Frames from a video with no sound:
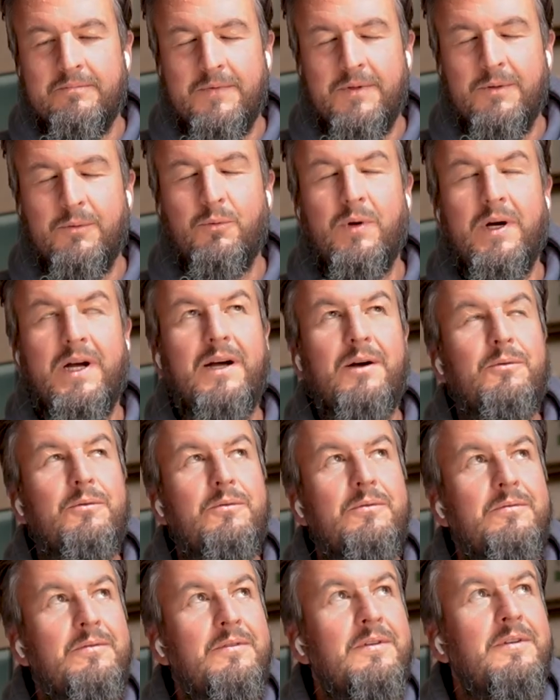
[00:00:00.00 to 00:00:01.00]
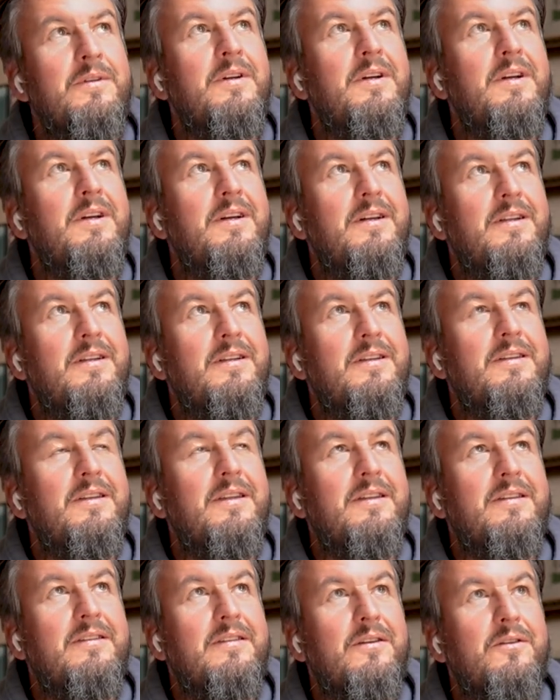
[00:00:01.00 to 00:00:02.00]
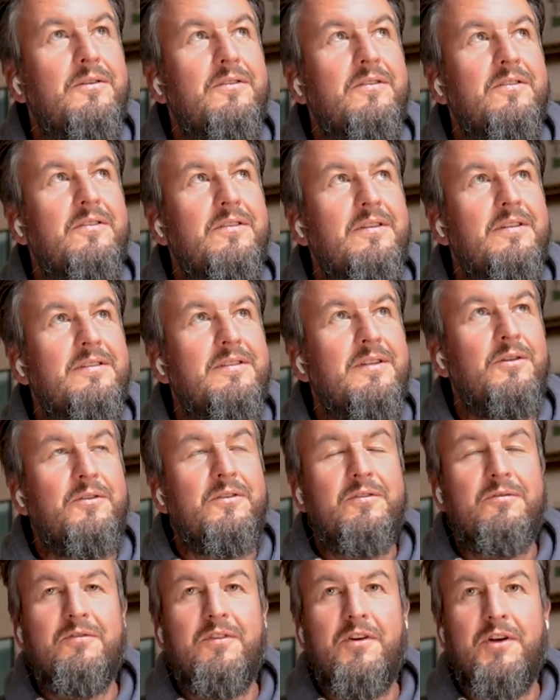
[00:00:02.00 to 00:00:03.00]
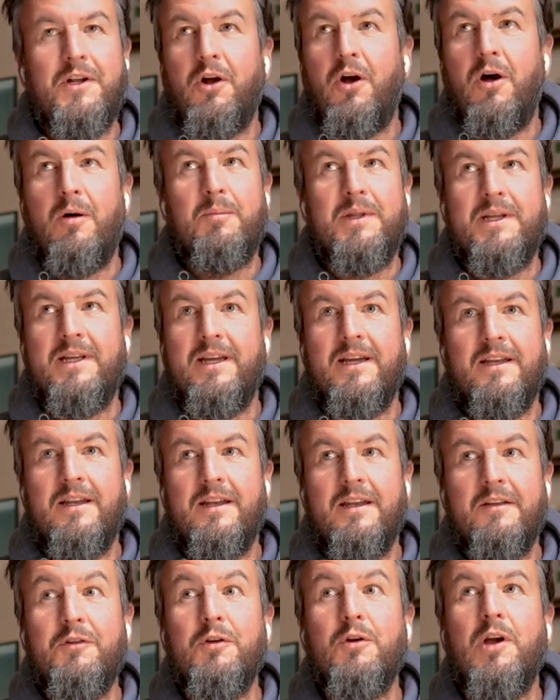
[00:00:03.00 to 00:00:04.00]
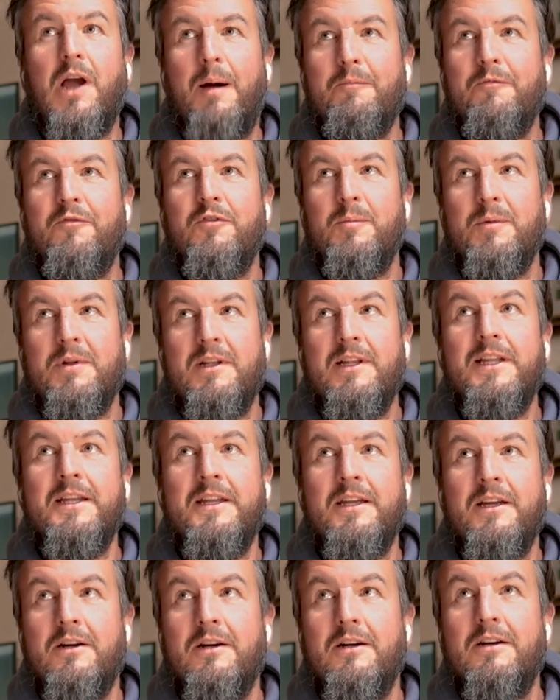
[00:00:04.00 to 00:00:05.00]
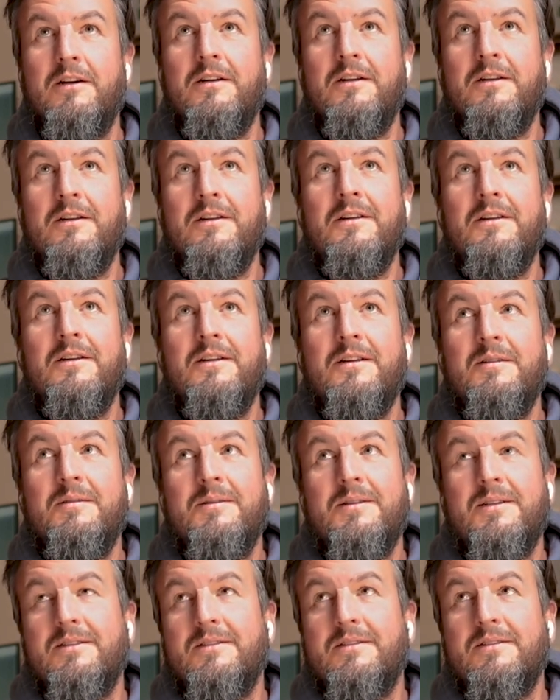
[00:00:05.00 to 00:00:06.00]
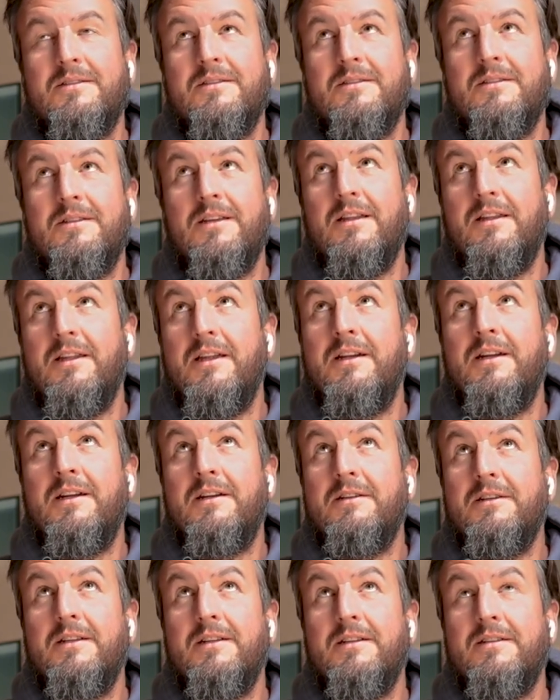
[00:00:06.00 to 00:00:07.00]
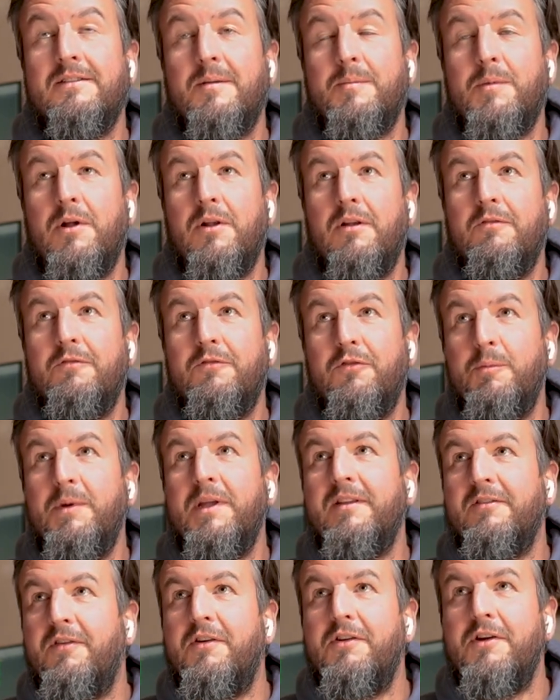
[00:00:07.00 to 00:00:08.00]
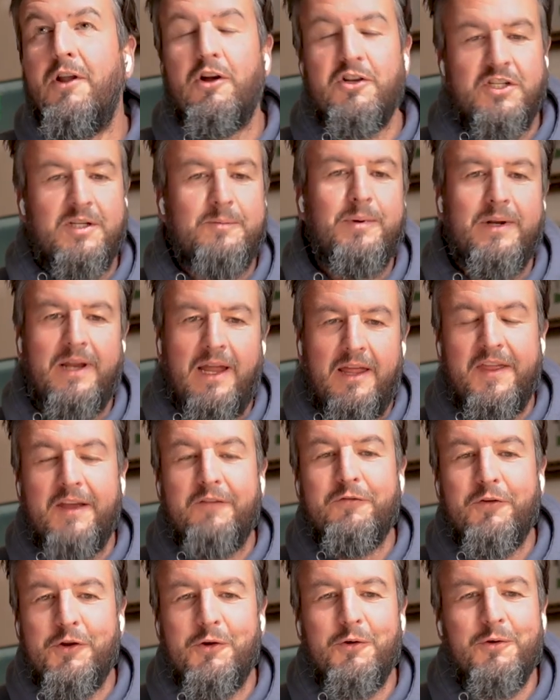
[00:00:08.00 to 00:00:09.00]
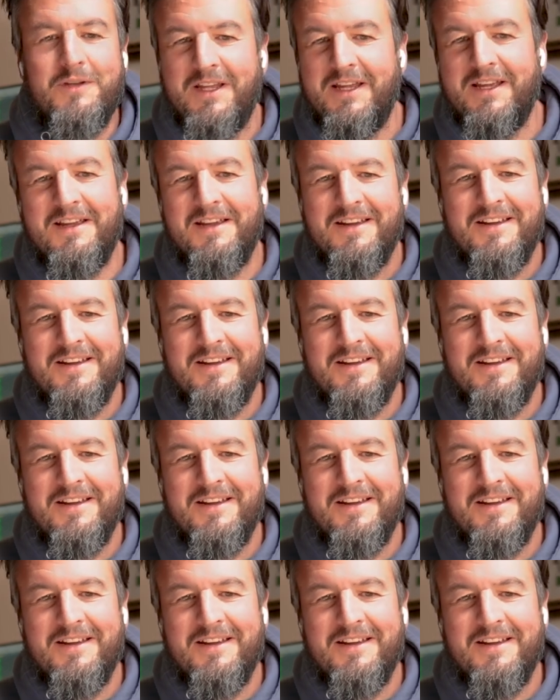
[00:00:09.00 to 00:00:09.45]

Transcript: Wow, that sounds very complicated if you come from a linear, because linear is somehow, for me, it's very logic, but I think for you the